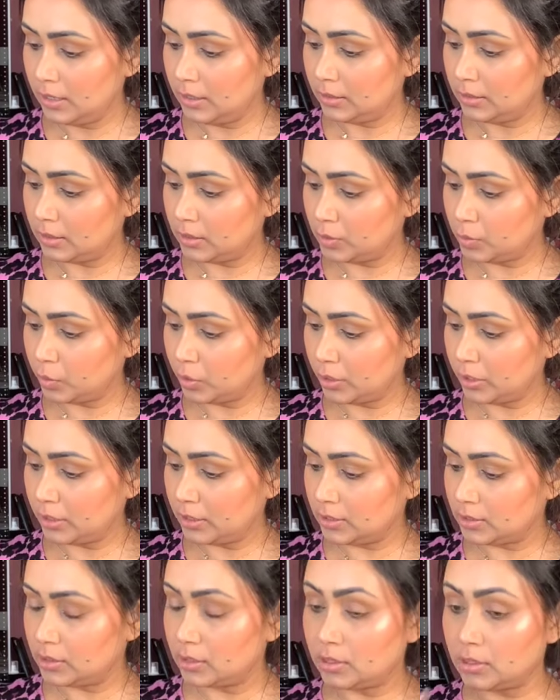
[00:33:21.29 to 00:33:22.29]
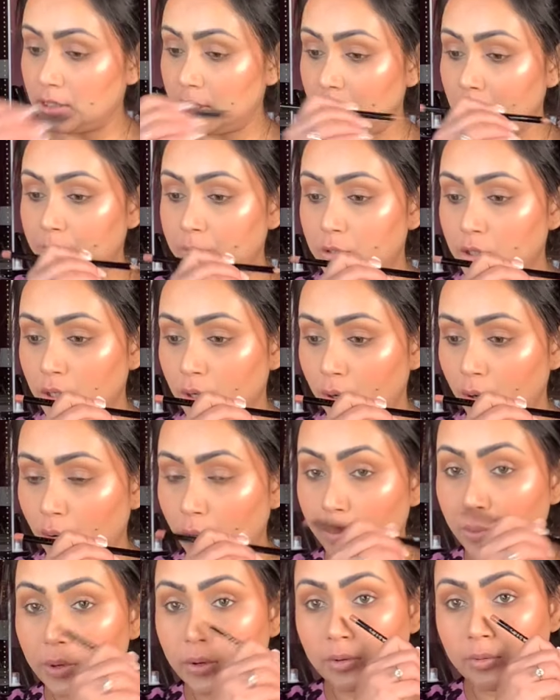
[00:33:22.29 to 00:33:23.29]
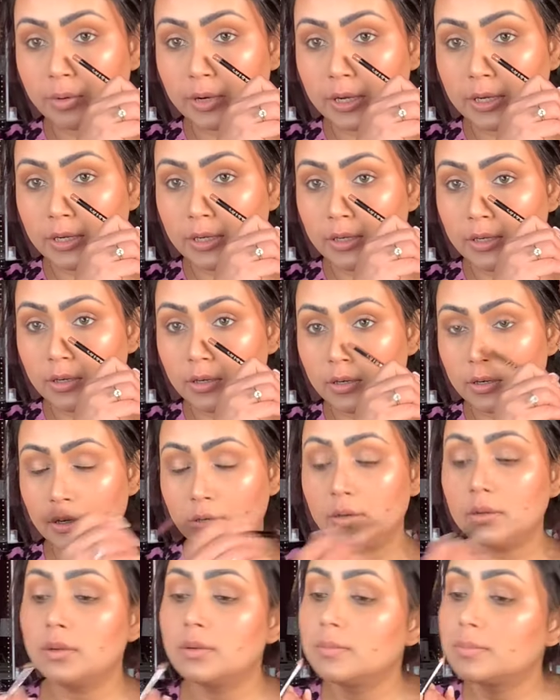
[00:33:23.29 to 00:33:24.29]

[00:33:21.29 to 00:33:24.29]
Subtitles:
This one is the Deep Taupe right here.